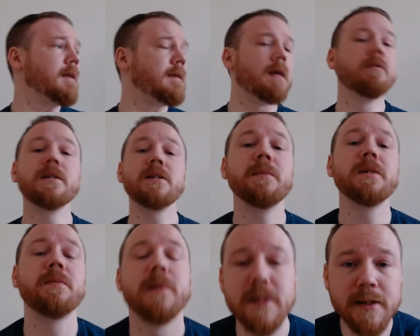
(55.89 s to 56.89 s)
there is something
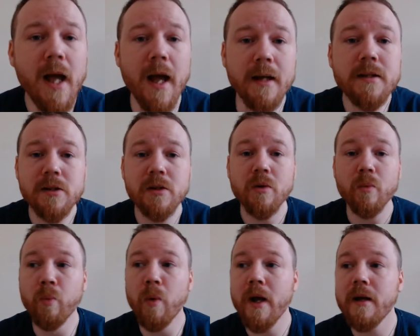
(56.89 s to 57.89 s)
to be said
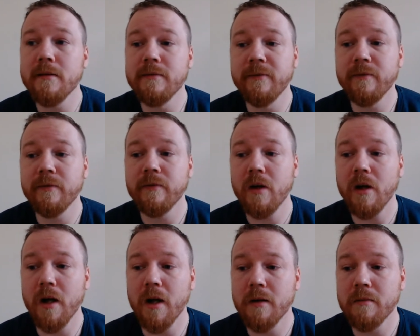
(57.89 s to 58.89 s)
with
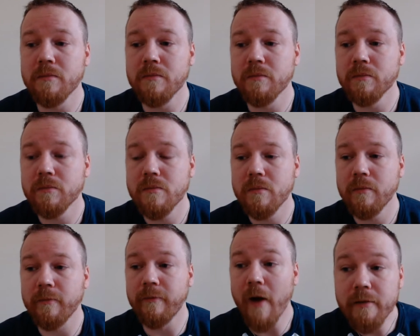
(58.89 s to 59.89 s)

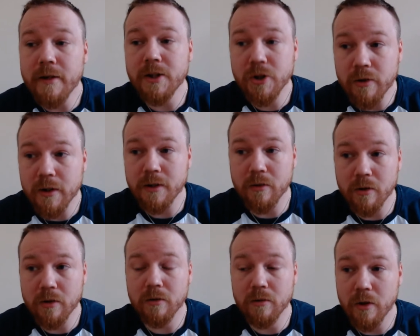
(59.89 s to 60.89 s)
very strict
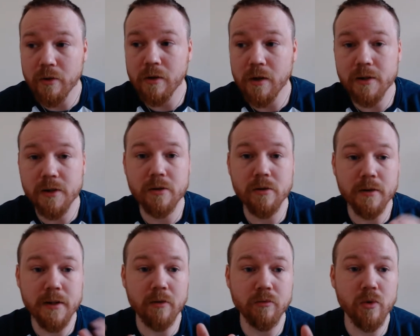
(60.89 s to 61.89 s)
localized
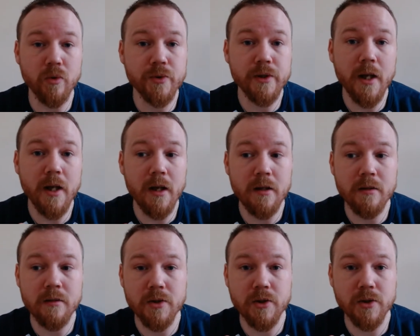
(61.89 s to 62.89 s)
lockdown rules
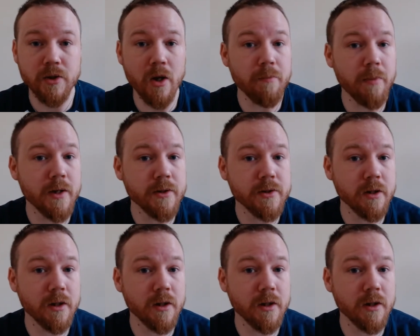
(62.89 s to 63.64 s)
in certain parts of the